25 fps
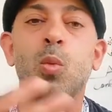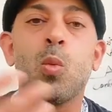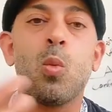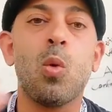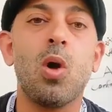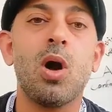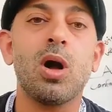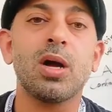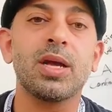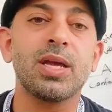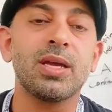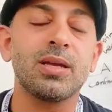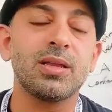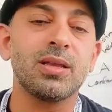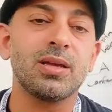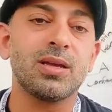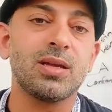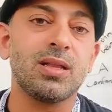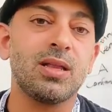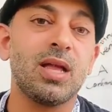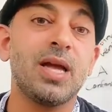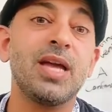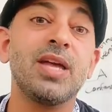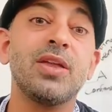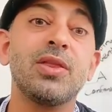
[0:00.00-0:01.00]
walking the
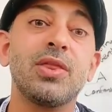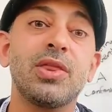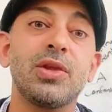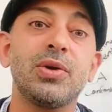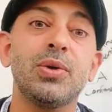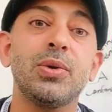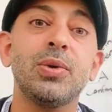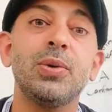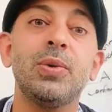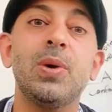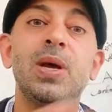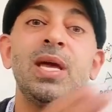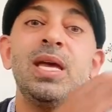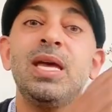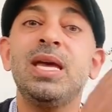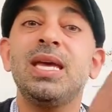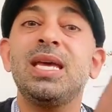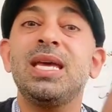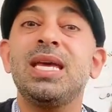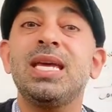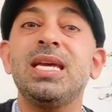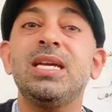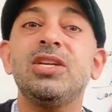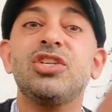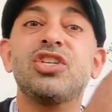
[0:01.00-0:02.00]
client through
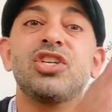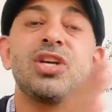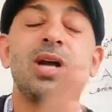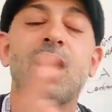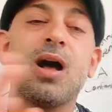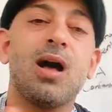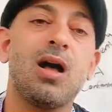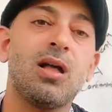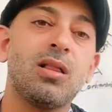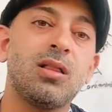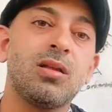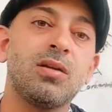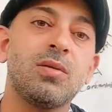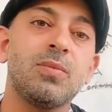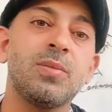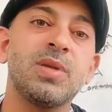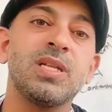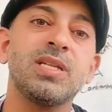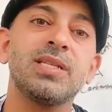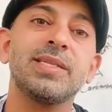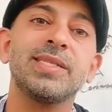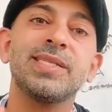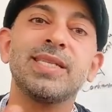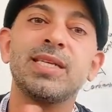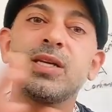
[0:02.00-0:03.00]
each column
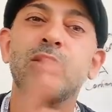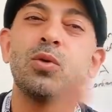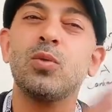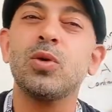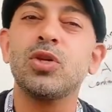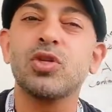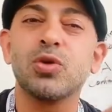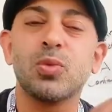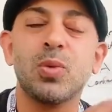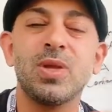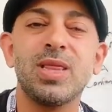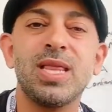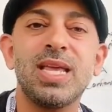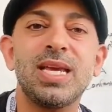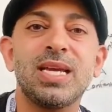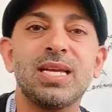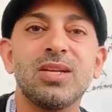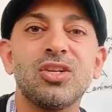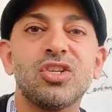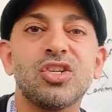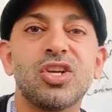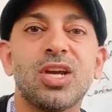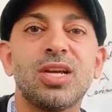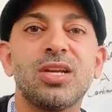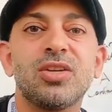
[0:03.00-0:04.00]
and seeing which one they
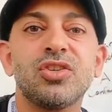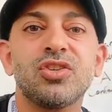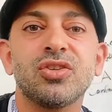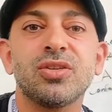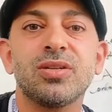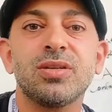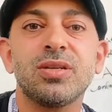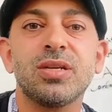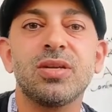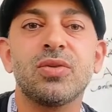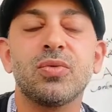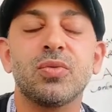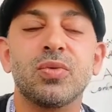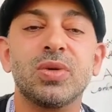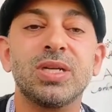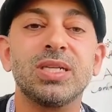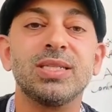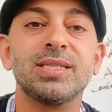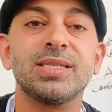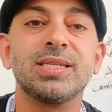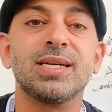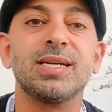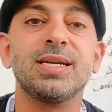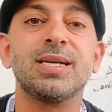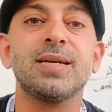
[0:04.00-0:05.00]
can change in real
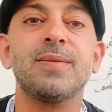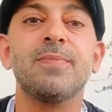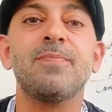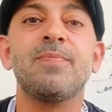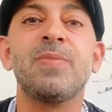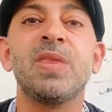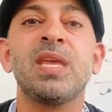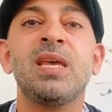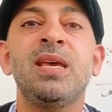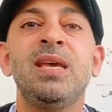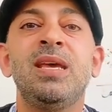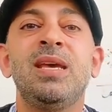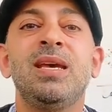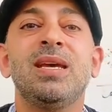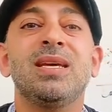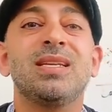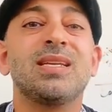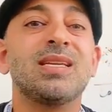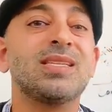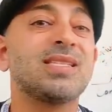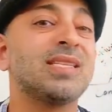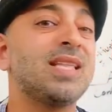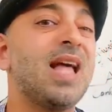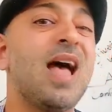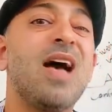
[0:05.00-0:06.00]
time. It
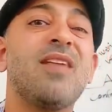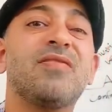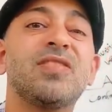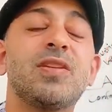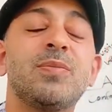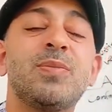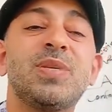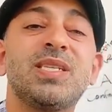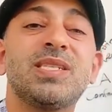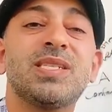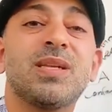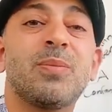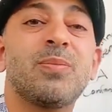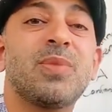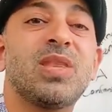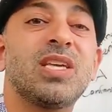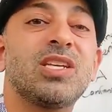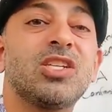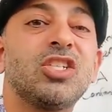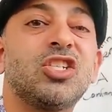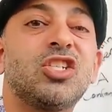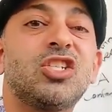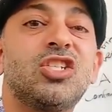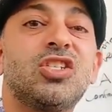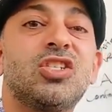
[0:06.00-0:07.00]
doesn't have to be
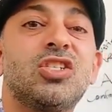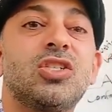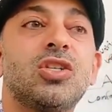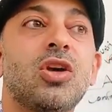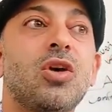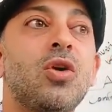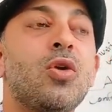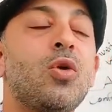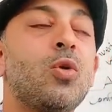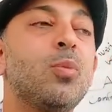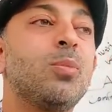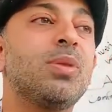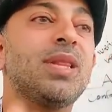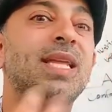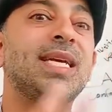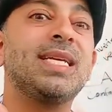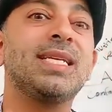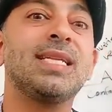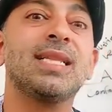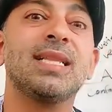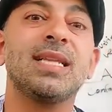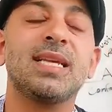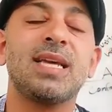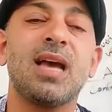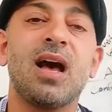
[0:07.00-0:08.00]
something so
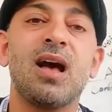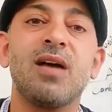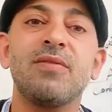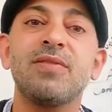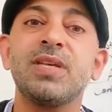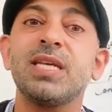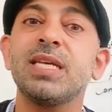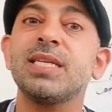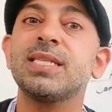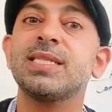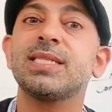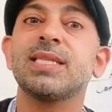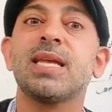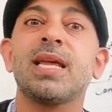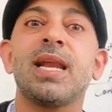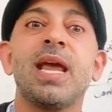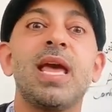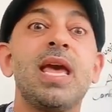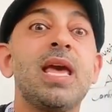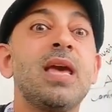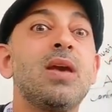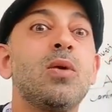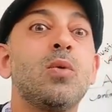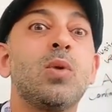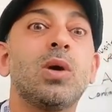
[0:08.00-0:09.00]
blatantly obvious that,
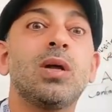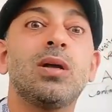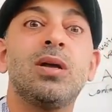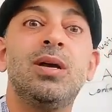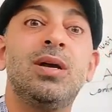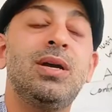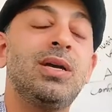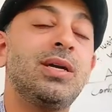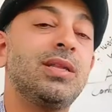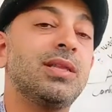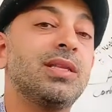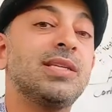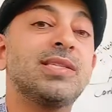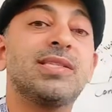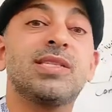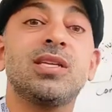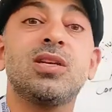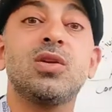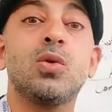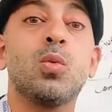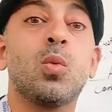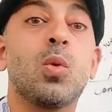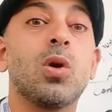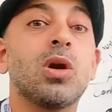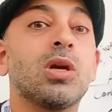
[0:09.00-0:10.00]
hey, well, this
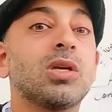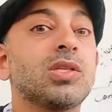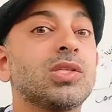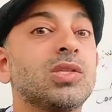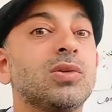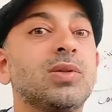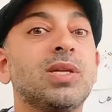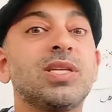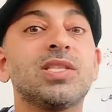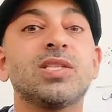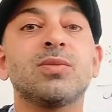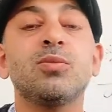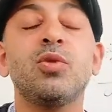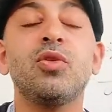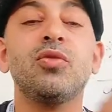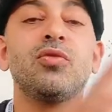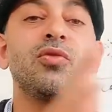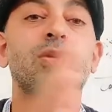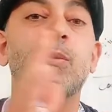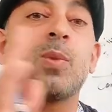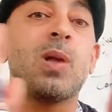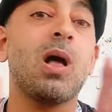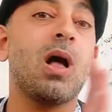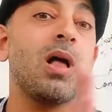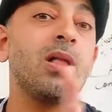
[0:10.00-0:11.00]
didn't work, so let's move
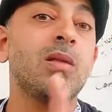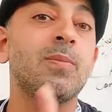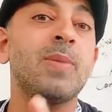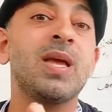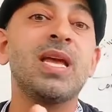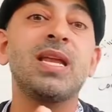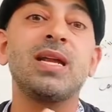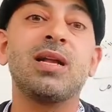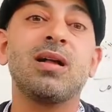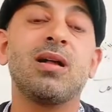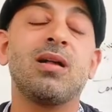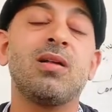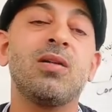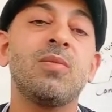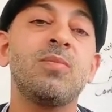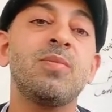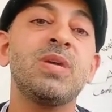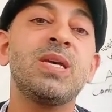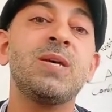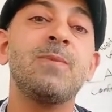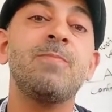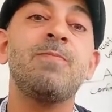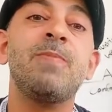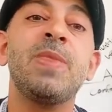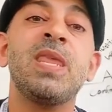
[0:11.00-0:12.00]
from column A to column
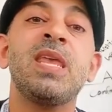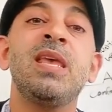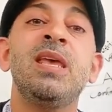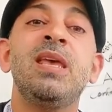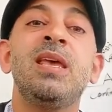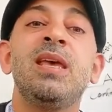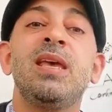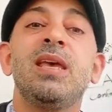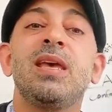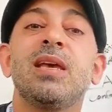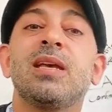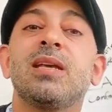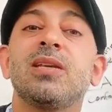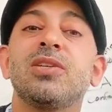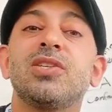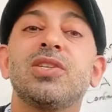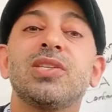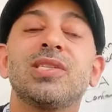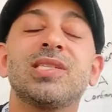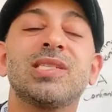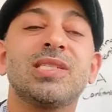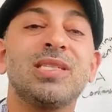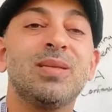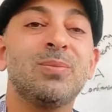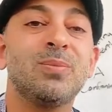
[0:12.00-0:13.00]
B. It could
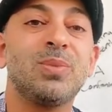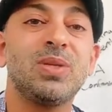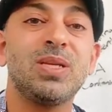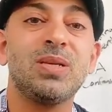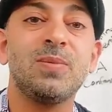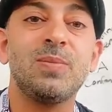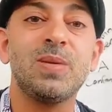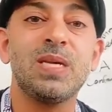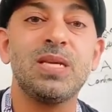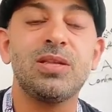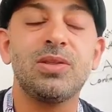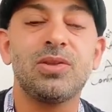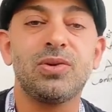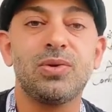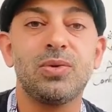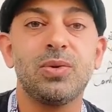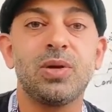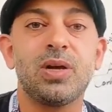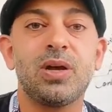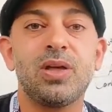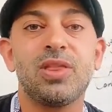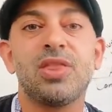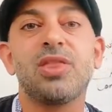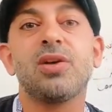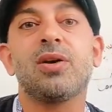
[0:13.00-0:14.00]
just simply be through a
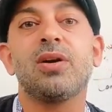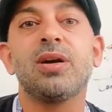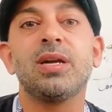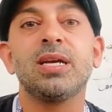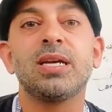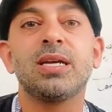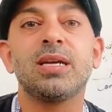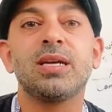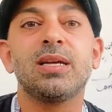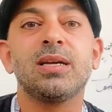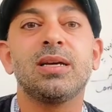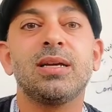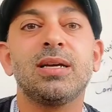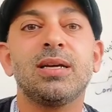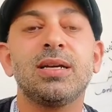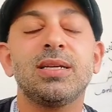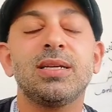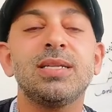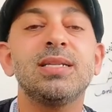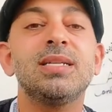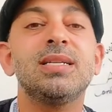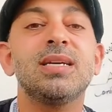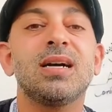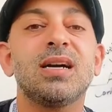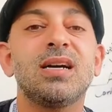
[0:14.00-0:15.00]
cathartic
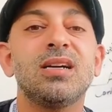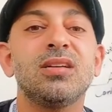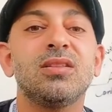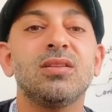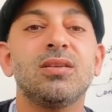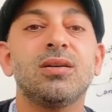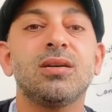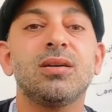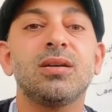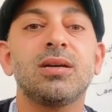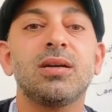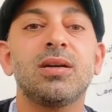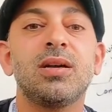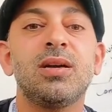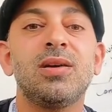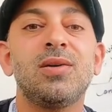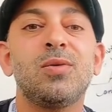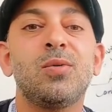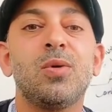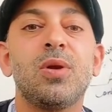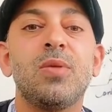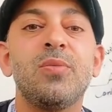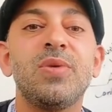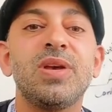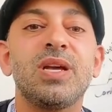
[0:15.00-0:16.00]
dialogue
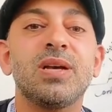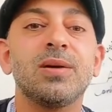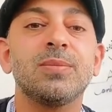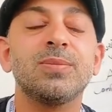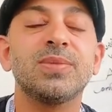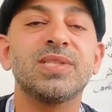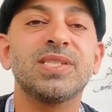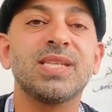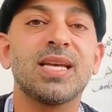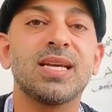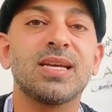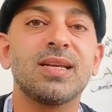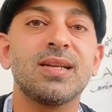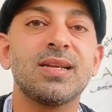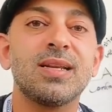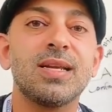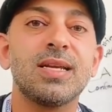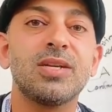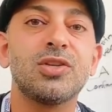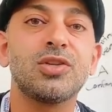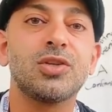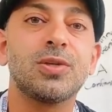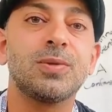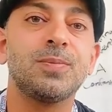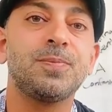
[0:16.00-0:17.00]
when it becomes second
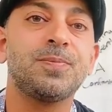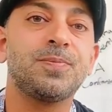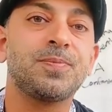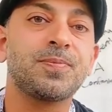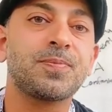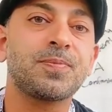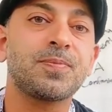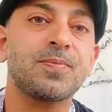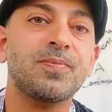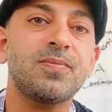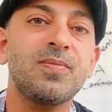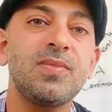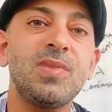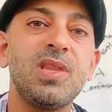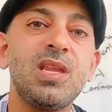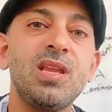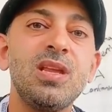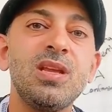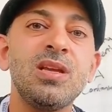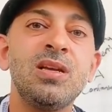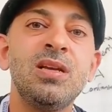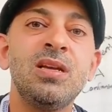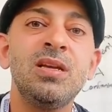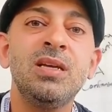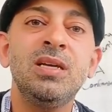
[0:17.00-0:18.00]
nature.
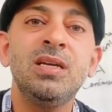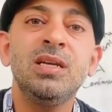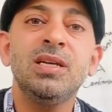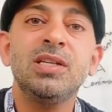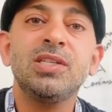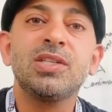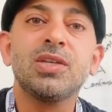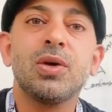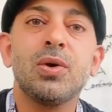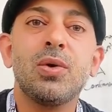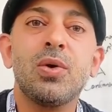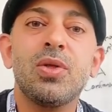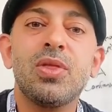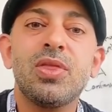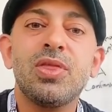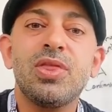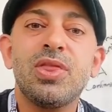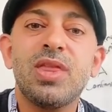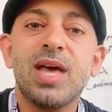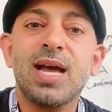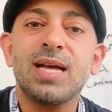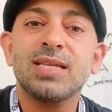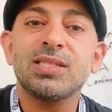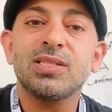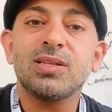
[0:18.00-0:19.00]
So
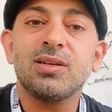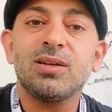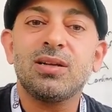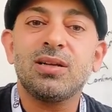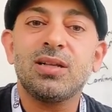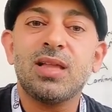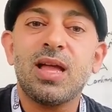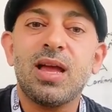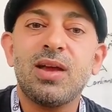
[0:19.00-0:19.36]
that's all